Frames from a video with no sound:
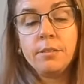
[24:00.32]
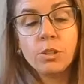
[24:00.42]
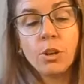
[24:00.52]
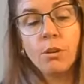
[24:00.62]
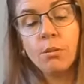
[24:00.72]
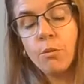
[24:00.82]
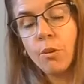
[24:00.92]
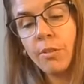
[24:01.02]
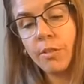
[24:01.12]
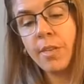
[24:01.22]

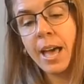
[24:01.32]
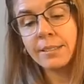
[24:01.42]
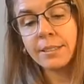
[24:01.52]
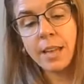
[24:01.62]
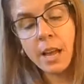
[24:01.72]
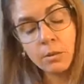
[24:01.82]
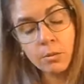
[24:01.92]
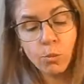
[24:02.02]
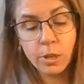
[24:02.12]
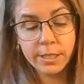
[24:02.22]
so that's not
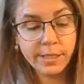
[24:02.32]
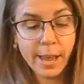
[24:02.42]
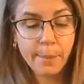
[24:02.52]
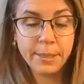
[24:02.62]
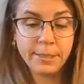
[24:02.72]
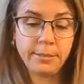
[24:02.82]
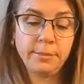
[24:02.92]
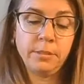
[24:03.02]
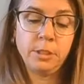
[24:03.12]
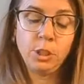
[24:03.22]
what's
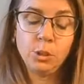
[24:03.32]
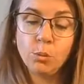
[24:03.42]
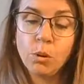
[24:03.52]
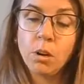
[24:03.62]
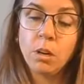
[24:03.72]
happened. You